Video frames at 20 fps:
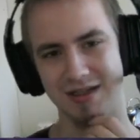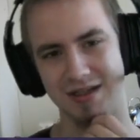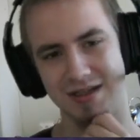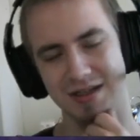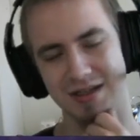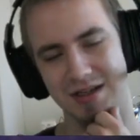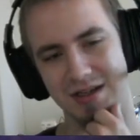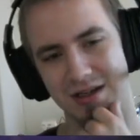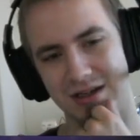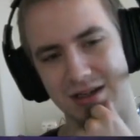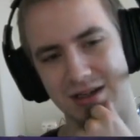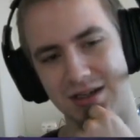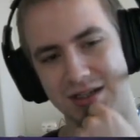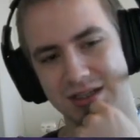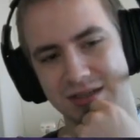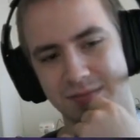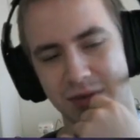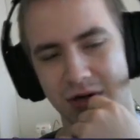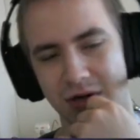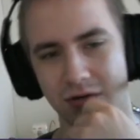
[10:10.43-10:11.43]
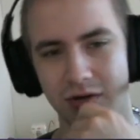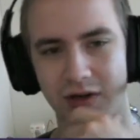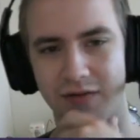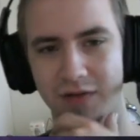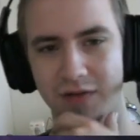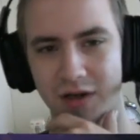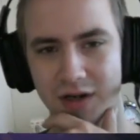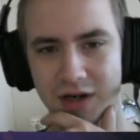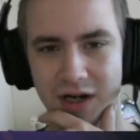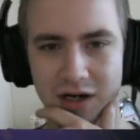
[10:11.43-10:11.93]
Its power
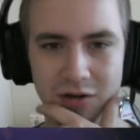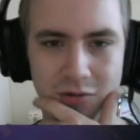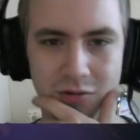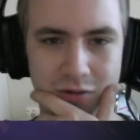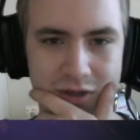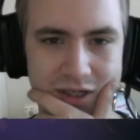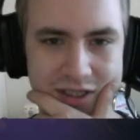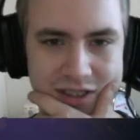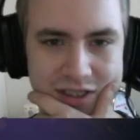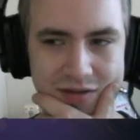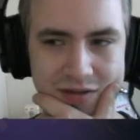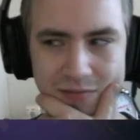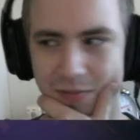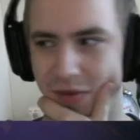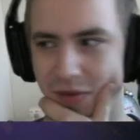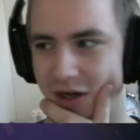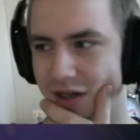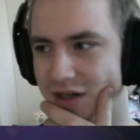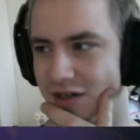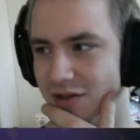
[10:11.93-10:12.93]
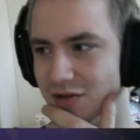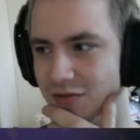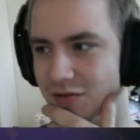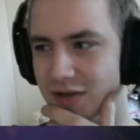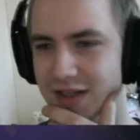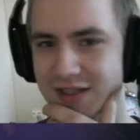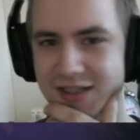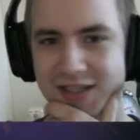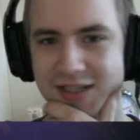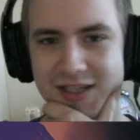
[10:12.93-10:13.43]
level now, as Mike
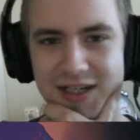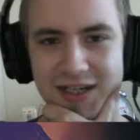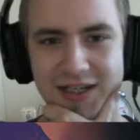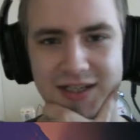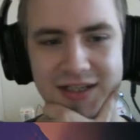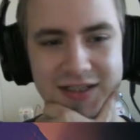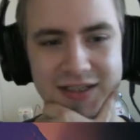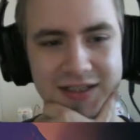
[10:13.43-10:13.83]
Dones said.